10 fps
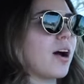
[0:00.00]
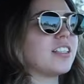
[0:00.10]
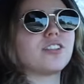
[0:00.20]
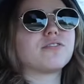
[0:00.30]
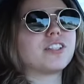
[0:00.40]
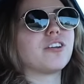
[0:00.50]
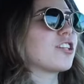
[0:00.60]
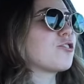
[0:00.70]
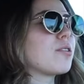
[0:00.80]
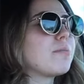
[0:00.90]
I still feel
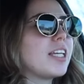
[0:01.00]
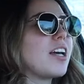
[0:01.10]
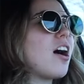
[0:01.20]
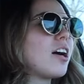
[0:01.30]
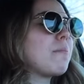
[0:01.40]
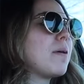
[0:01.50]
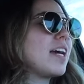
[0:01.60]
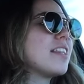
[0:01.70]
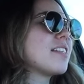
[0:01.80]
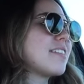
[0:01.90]
extremely young, but
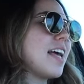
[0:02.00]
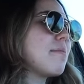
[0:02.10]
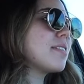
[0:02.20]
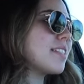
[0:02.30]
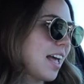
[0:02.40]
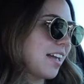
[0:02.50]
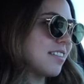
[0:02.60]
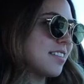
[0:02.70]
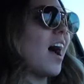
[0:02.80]
in the same sense,